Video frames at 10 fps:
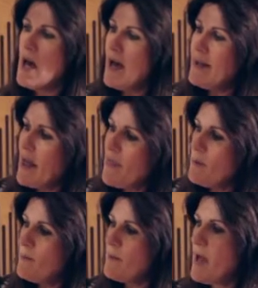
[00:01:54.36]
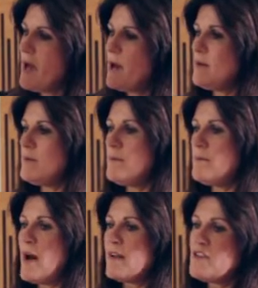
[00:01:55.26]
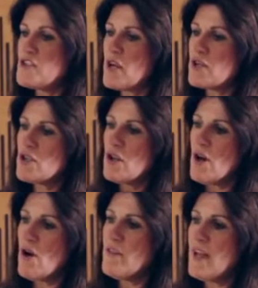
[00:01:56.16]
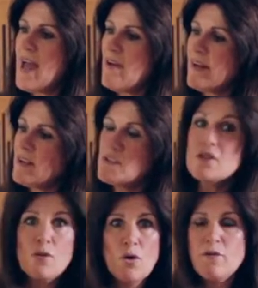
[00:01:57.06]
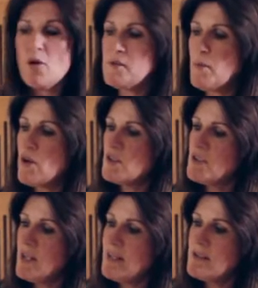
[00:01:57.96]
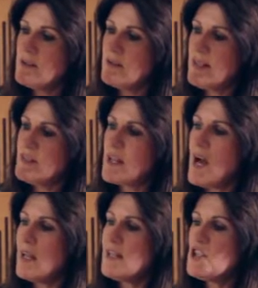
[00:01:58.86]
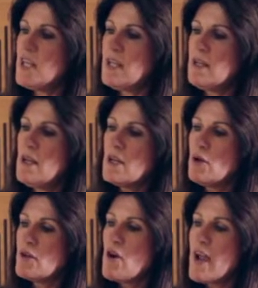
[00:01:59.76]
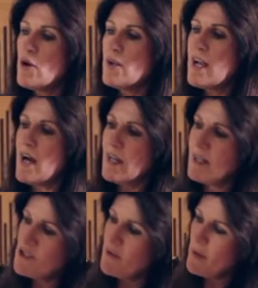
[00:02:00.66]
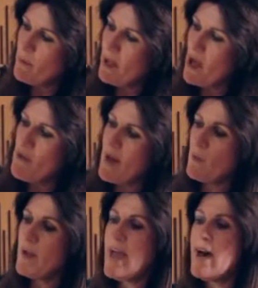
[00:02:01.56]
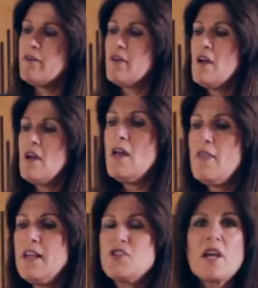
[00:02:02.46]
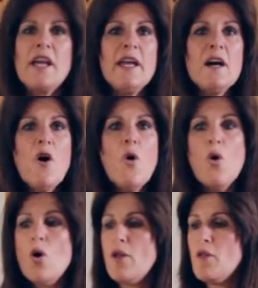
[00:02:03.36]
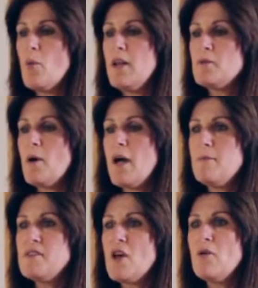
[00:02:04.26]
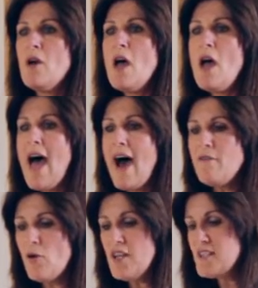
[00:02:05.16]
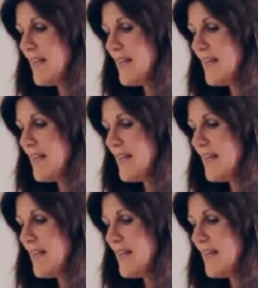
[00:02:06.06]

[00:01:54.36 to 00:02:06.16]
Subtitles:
Another part of the structure of the larynx or voice box is this cartilage here called the cricoid cartilage, and then below that we have the trachea or the windpipe. So our voice